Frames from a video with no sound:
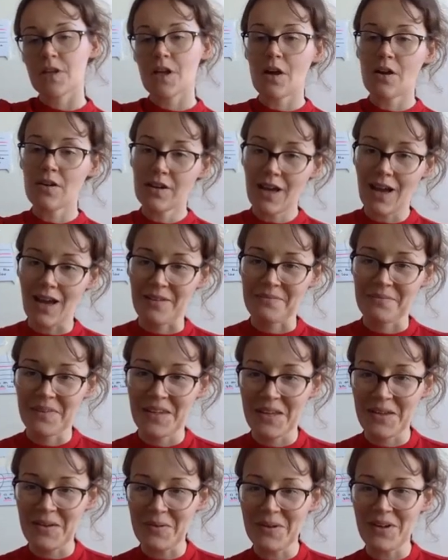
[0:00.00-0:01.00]
Okay,
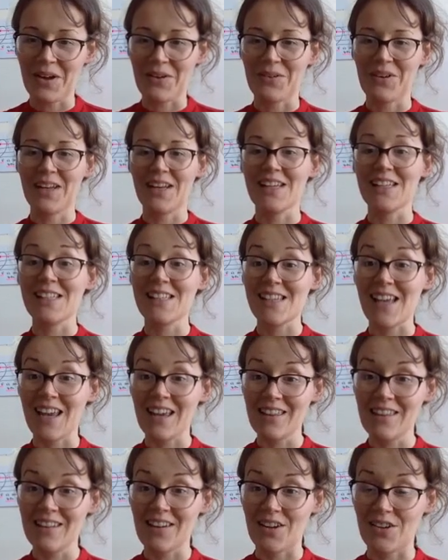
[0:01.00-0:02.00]
here we go. We're going to
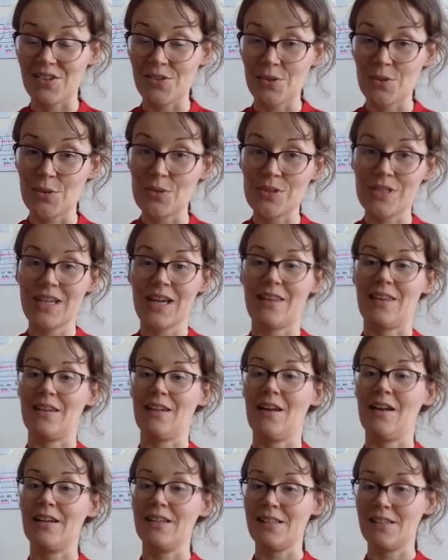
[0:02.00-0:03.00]
say the notes all together
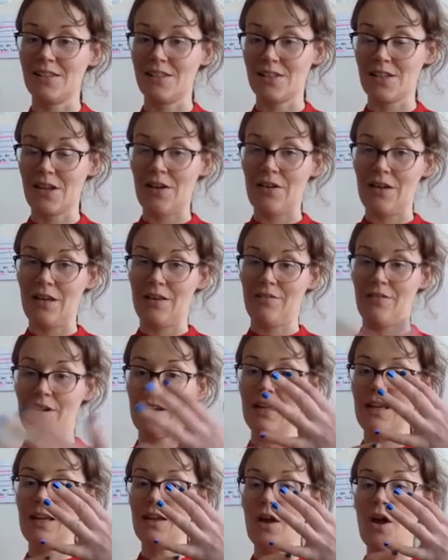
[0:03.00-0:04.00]
nice and slowly.
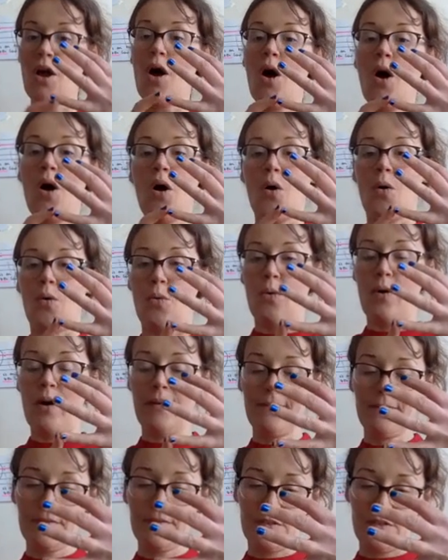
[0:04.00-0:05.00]
Ready?
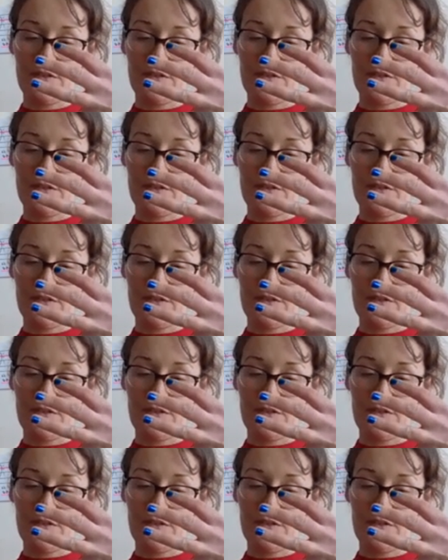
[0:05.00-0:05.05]
1,